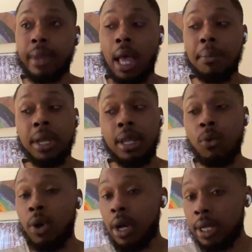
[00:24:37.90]
I mean, he
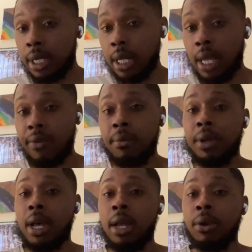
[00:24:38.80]
was in a Kevin
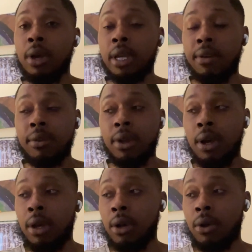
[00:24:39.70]

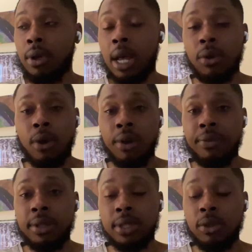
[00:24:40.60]
O'Connell
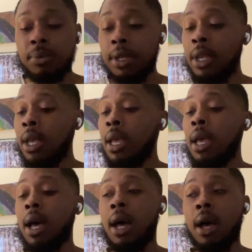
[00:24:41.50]
offense,
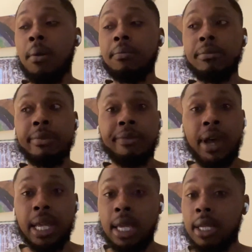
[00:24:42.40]
The
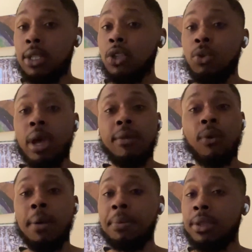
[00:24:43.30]
Vikings do have
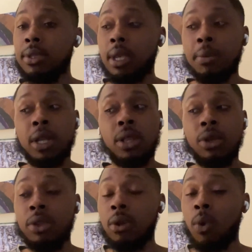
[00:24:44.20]
weapons. I mean,
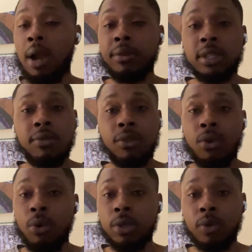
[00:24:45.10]
clearly the wide receiving
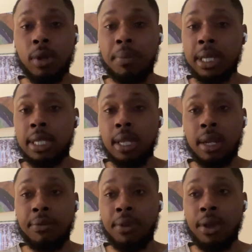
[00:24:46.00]
core is one of the best in
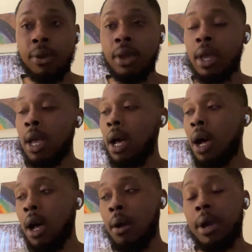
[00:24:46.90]
the NFL.
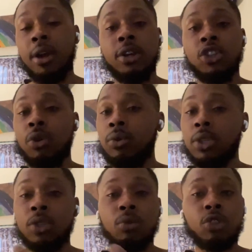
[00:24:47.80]
Aaron Jones
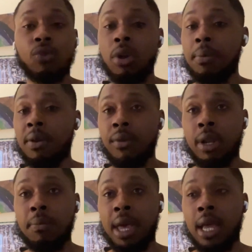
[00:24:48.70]
is no scrub at
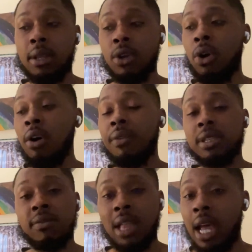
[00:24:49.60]
running back. Their
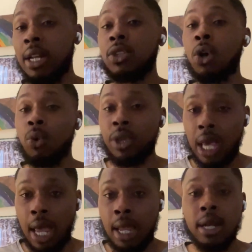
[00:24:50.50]
offensive line is
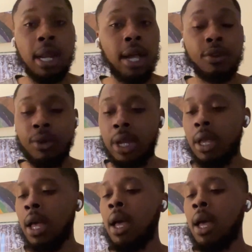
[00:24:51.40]
okay, not great.